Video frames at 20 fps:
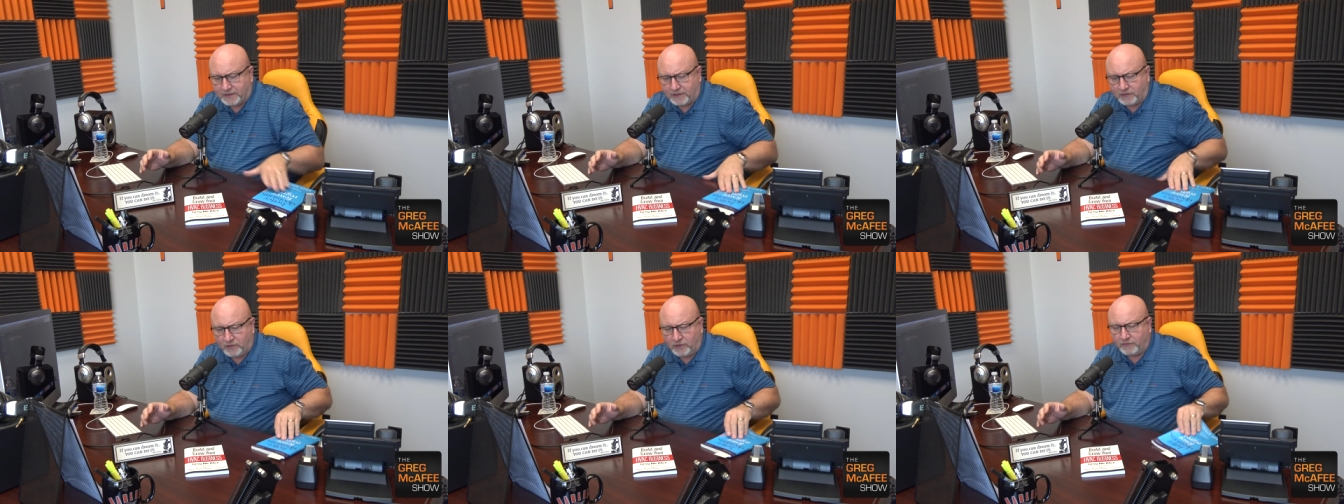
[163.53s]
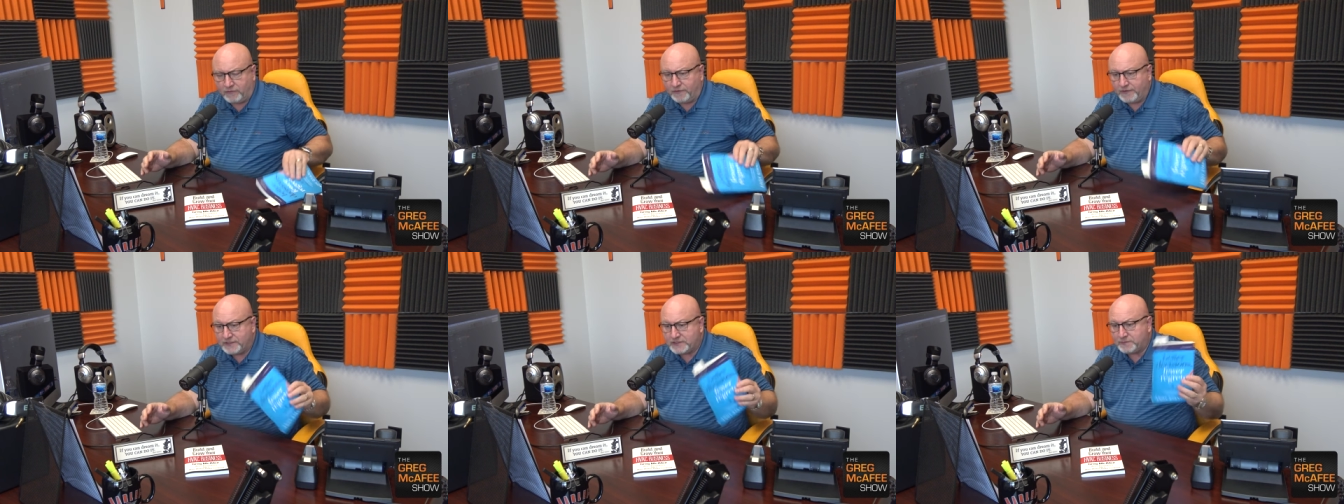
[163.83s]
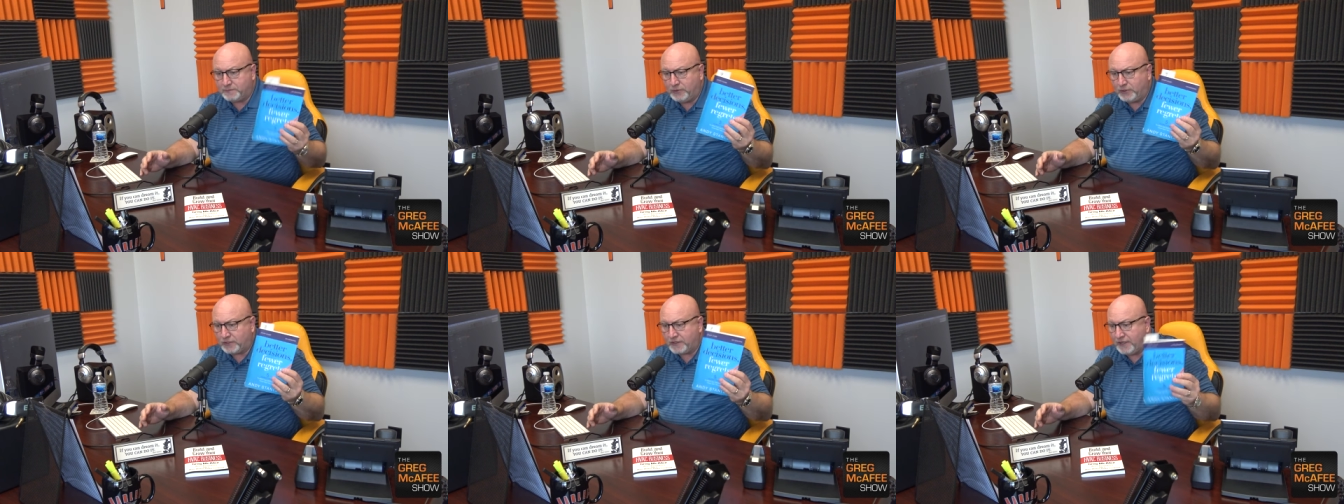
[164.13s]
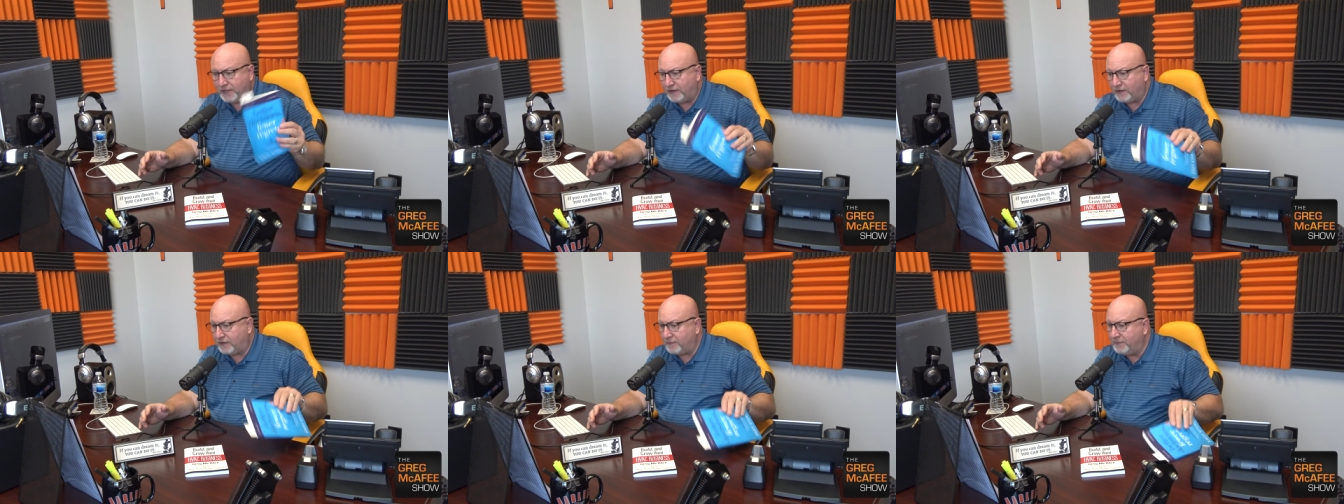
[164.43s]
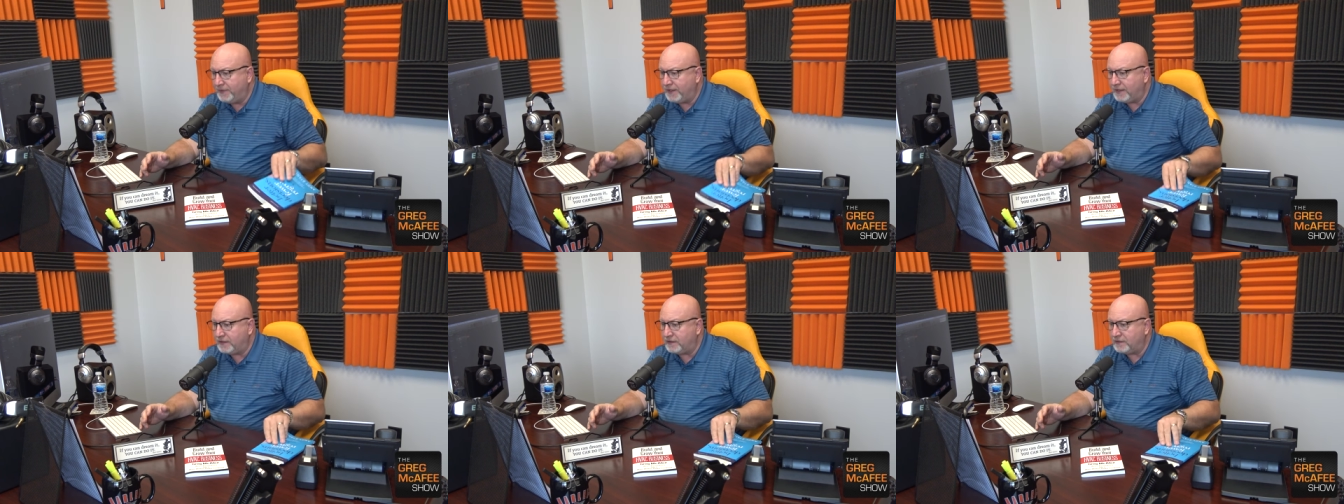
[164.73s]
I'll go over this book here in
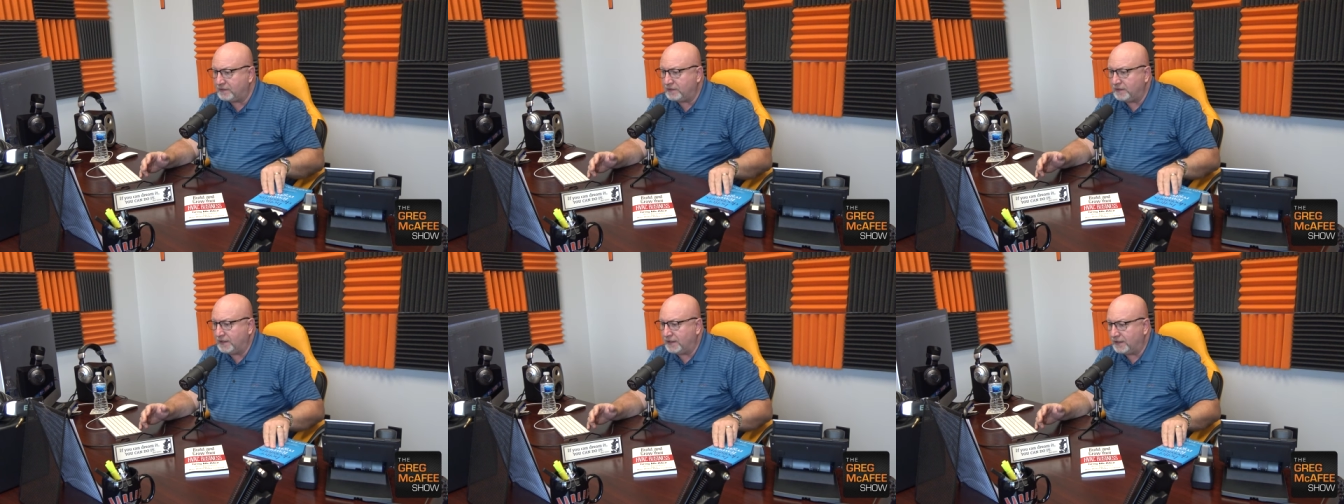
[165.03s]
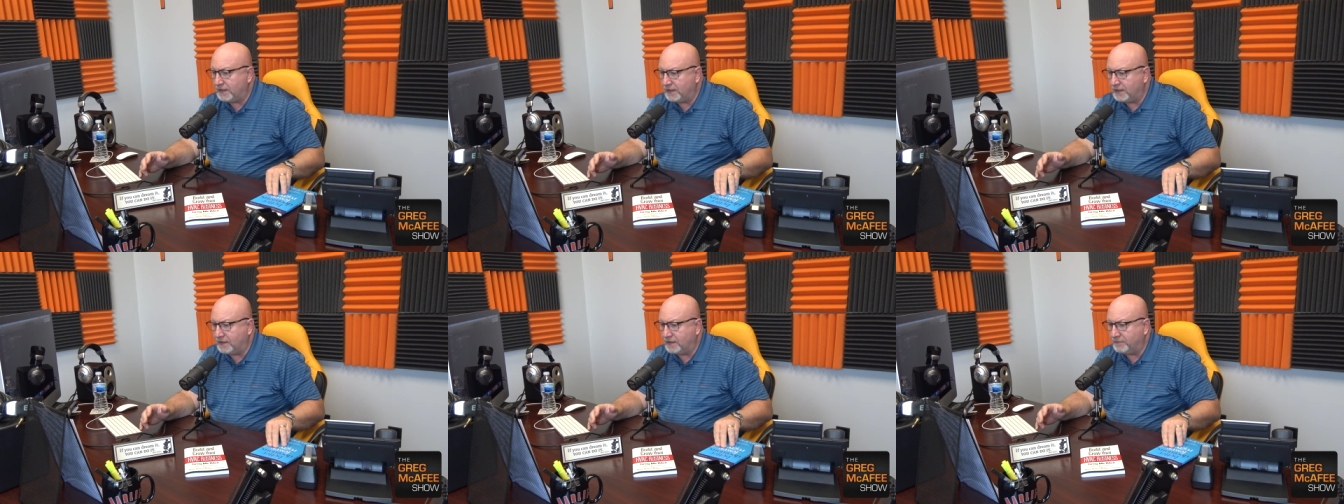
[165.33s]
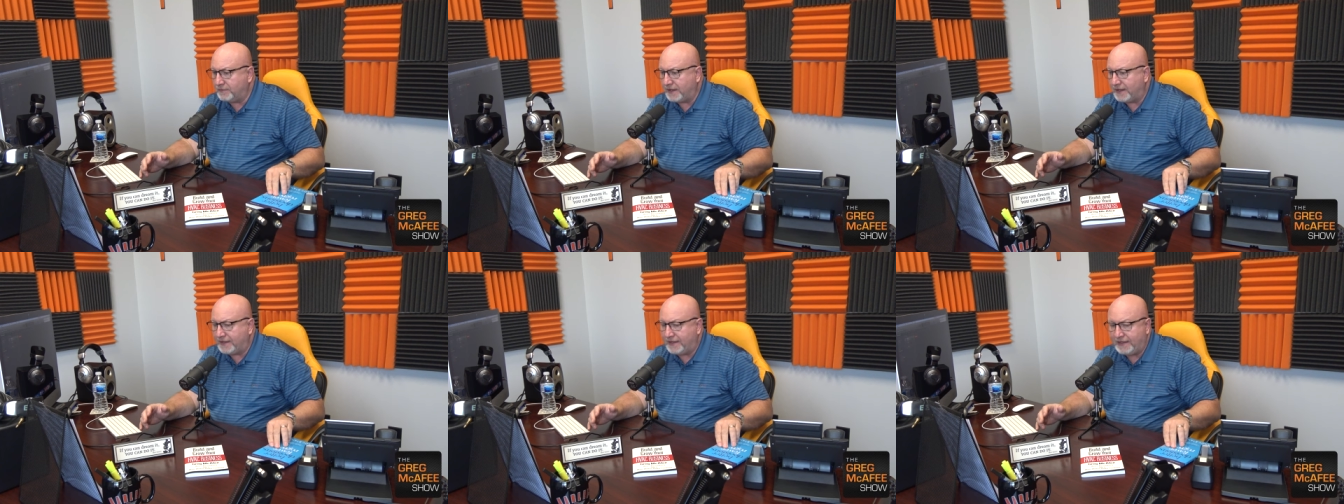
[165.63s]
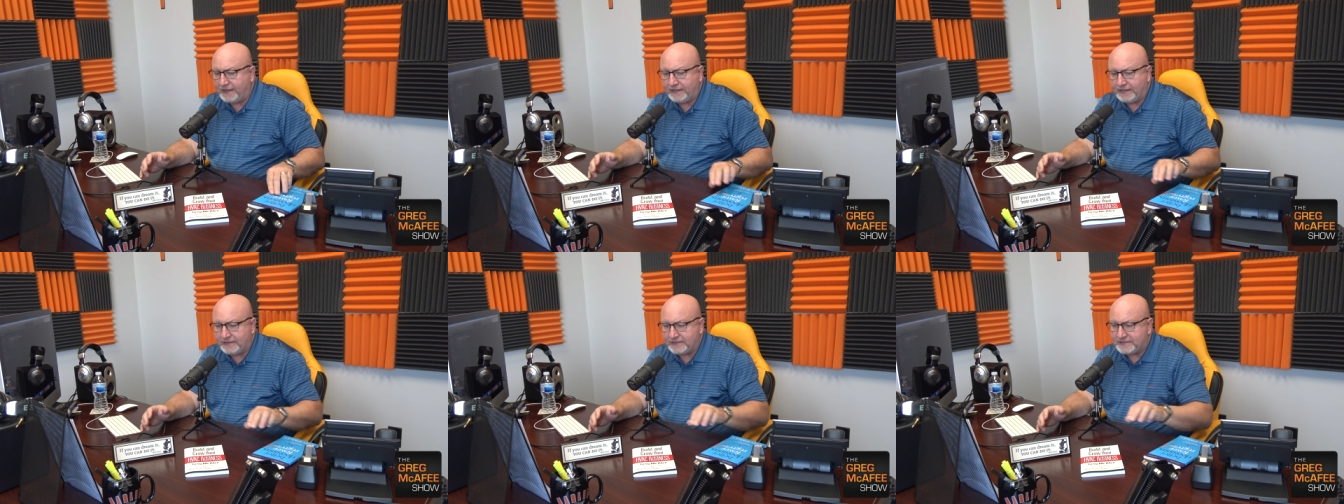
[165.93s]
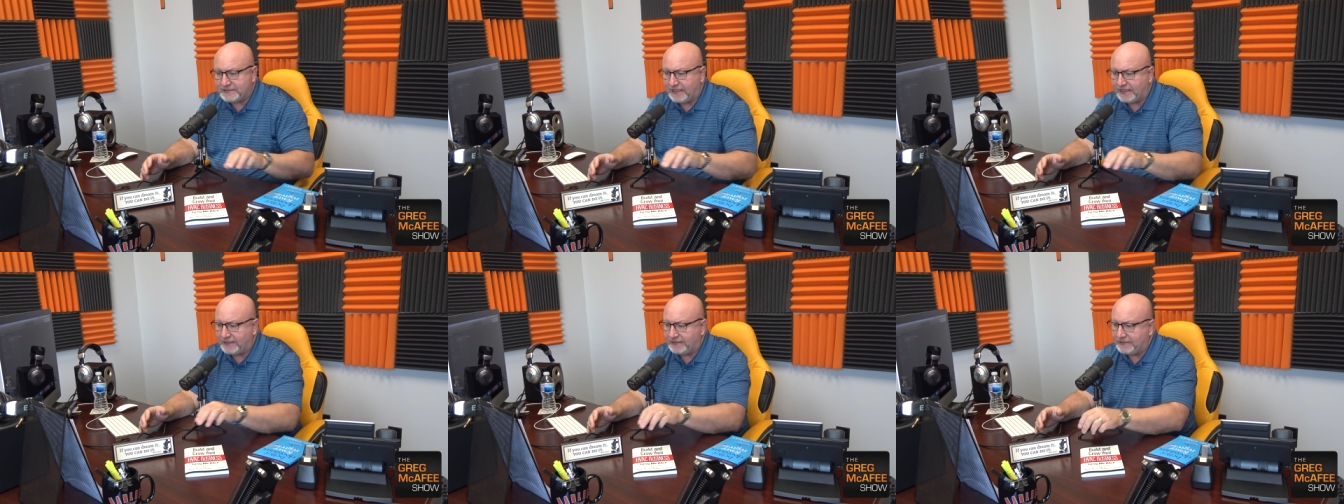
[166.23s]
a minute uh, by Andy
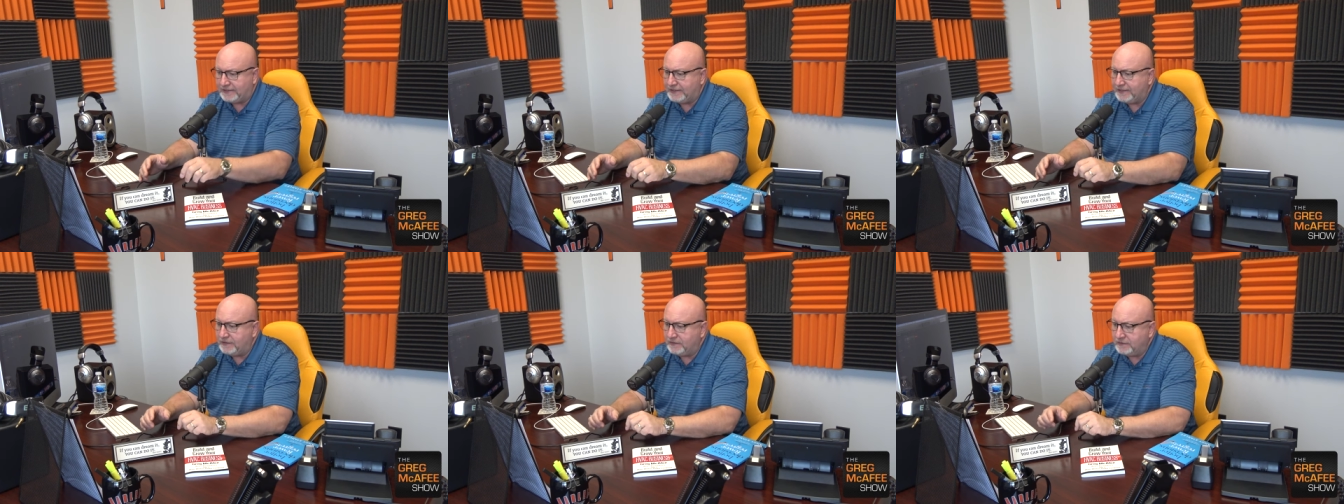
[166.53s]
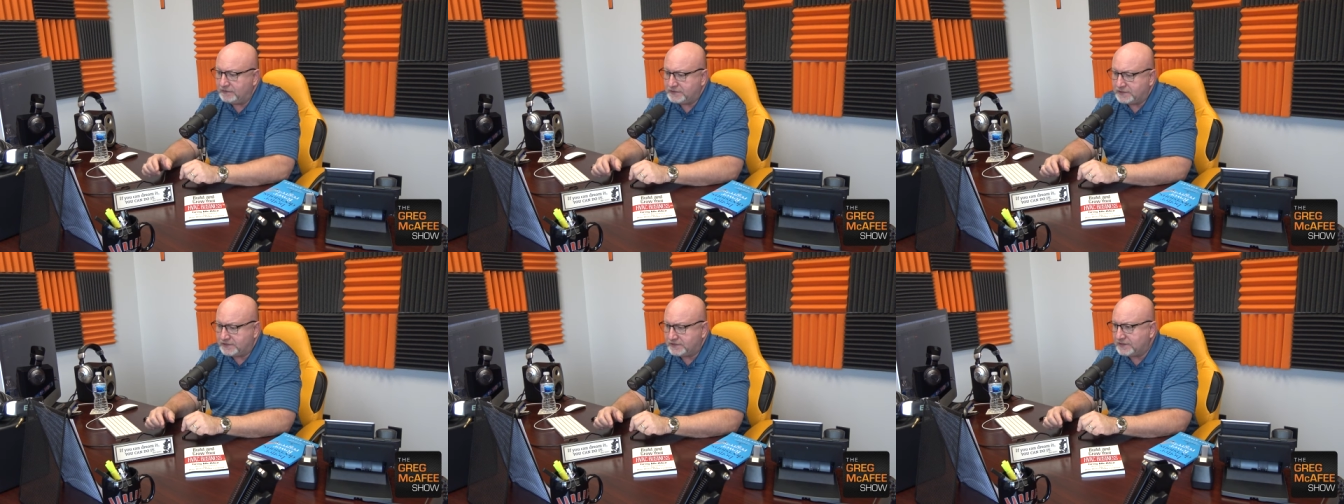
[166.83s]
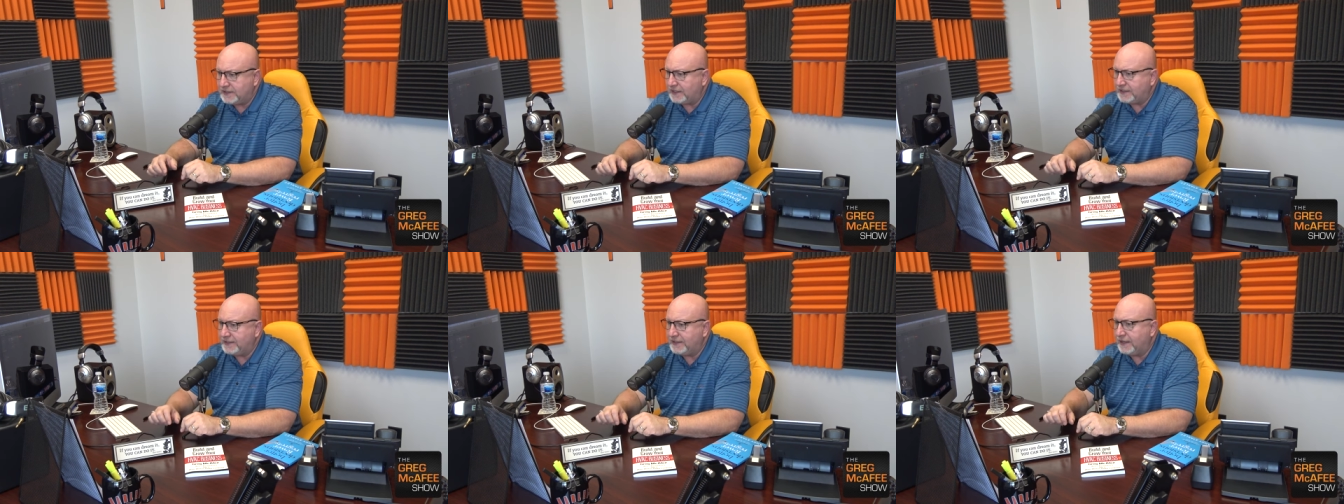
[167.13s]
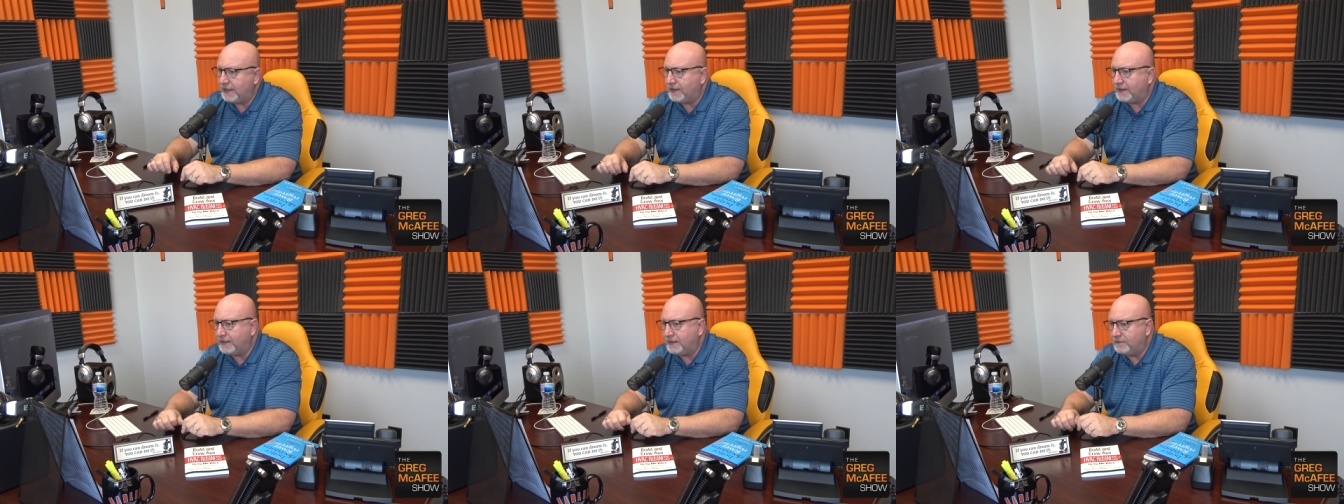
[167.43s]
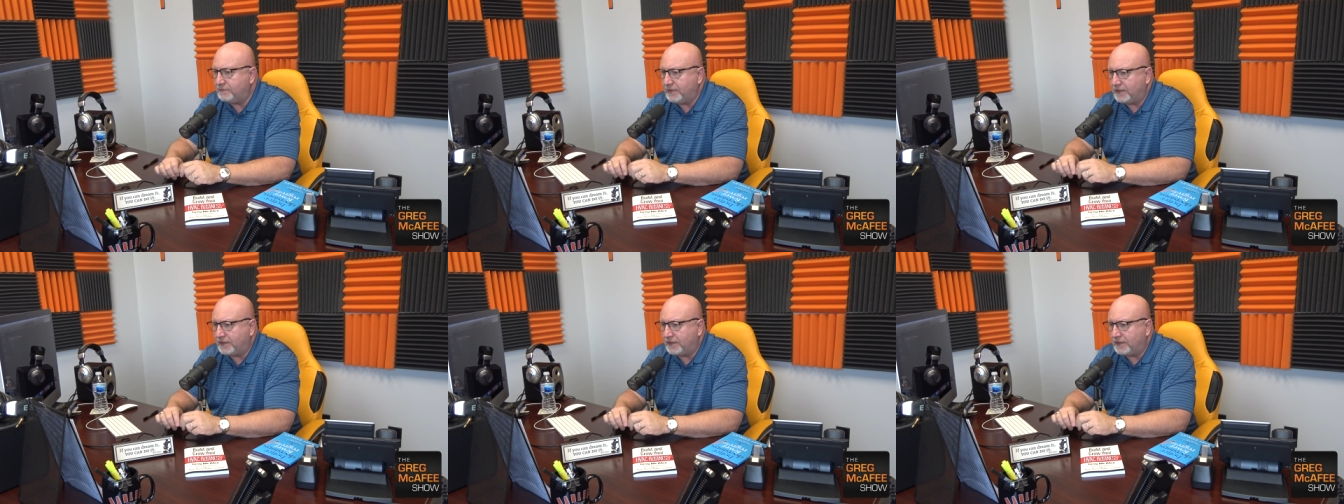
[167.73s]
Stanley. It's a study guide.